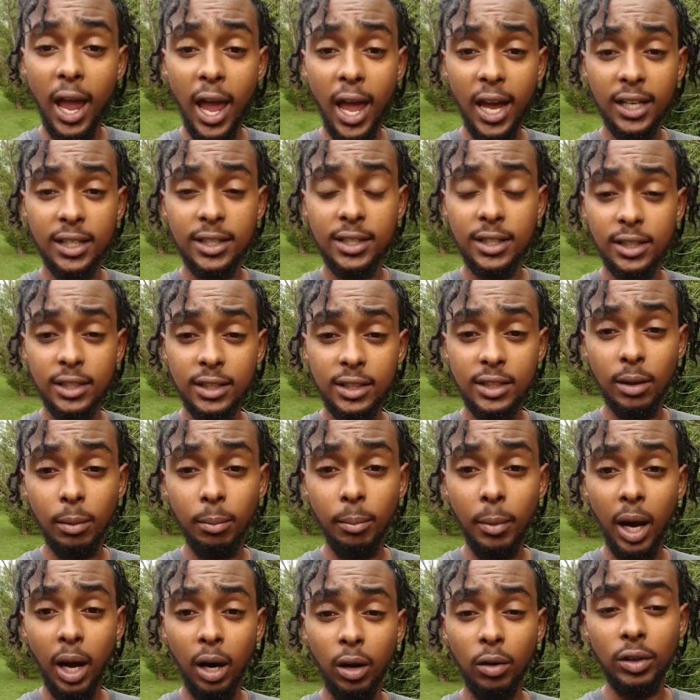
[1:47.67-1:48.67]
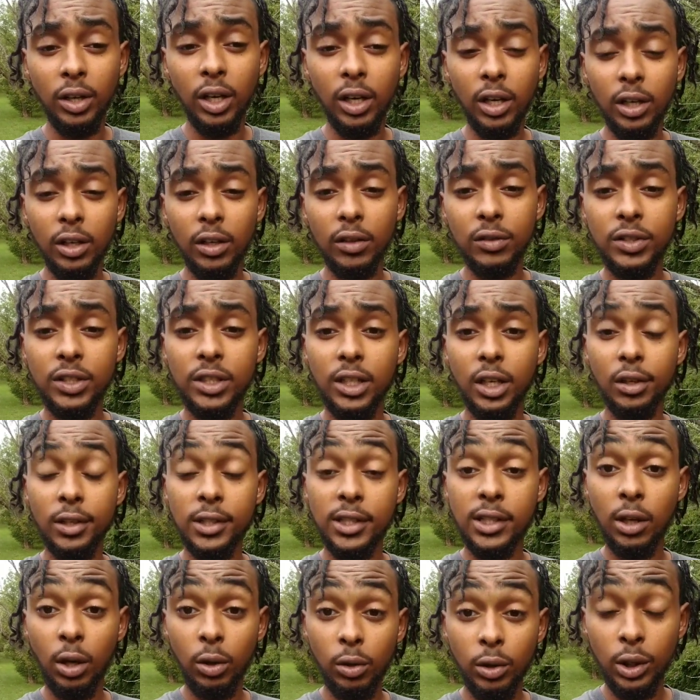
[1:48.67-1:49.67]
excess amount of
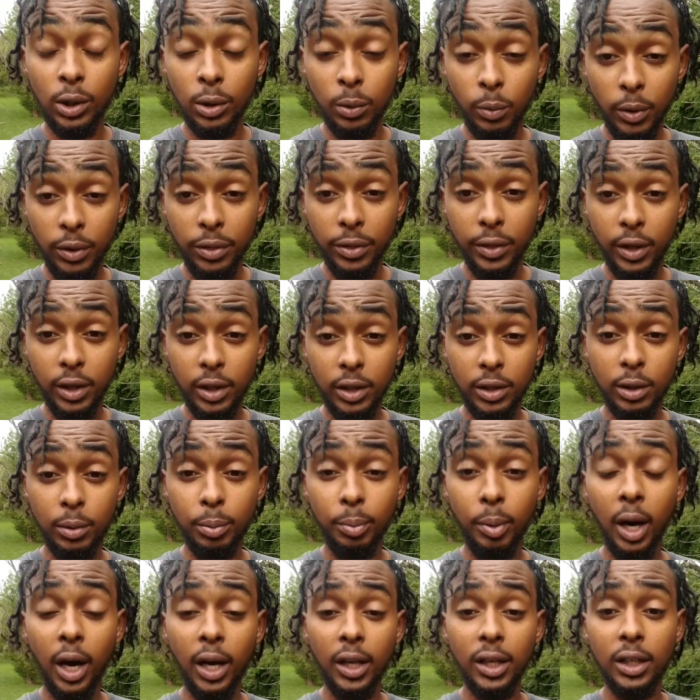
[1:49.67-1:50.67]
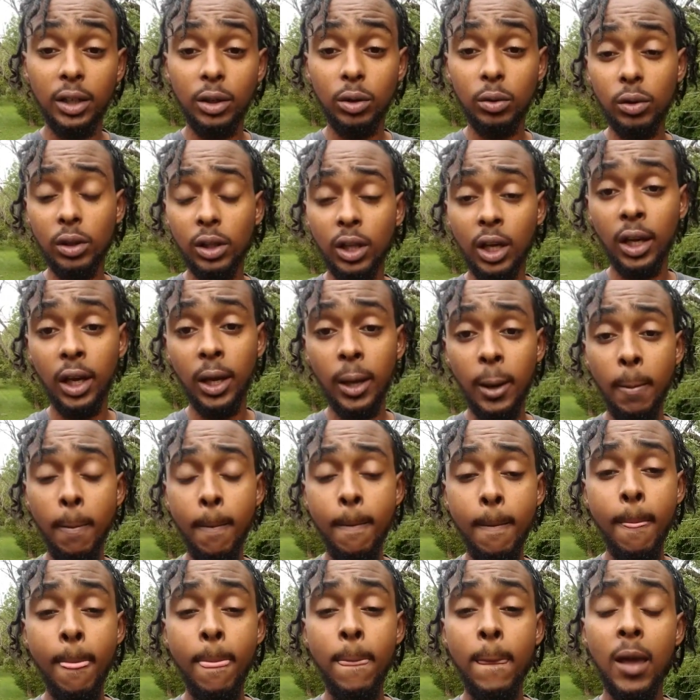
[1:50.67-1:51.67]
serotonin within your pineal gland